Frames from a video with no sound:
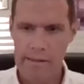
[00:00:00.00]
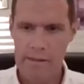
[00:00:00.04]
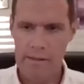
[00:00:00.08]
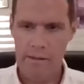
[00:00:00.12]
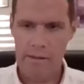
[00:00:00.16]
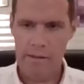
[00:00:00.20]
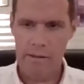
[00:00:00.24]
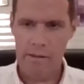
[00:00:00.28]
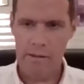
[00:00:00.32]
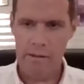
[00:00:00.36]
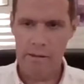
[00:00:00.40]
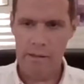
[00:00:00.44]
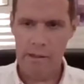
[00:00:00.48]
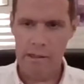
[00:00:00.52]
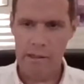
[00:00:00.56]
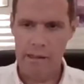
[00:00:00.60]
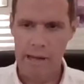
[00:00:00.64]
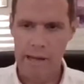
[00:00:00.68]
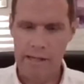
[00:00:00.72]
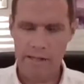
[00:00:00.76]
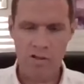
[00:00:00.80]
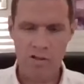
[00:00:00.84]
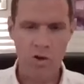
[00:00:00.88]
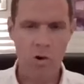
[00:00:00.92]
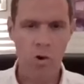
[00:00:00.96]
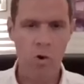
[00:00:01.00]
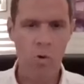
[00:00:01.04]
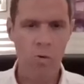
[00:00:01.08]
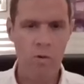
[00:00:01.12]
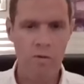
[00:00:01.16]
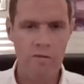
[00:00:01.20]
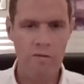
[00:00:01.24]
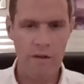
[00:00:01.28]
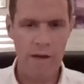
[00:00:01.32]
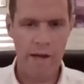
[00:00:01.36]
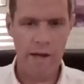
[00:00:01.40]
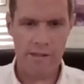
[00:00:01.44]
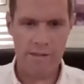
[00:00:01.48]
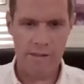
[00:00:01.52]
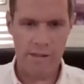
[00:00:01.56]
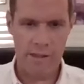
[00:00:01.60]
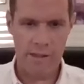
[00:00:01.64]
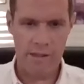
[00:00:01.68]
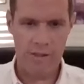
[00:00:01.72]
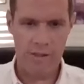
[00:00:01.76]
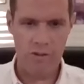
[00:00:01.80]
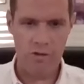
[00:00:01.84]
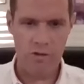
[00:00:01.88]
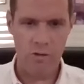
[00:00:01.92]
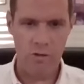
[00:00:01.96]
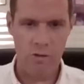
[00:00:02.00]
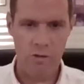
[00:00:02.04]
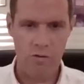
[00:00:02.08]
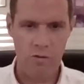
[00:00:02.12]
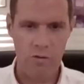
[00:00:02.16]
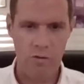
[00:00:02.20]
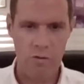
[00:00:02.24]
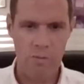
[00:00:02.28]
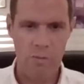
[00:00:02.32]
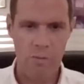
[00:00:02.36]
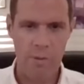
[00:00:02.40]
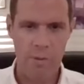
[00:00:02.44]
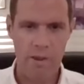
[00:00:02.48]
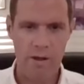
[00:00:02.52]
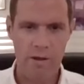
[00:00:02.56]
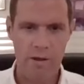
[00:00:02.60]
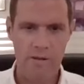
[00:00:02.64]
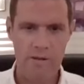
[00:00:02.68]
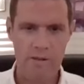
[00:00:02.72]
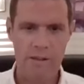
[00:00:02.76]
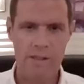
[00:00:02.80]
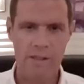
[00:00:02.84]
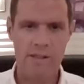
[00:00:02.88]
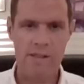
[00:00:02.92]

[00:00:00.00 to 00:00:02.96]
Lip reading: he lets go of yesterday's truth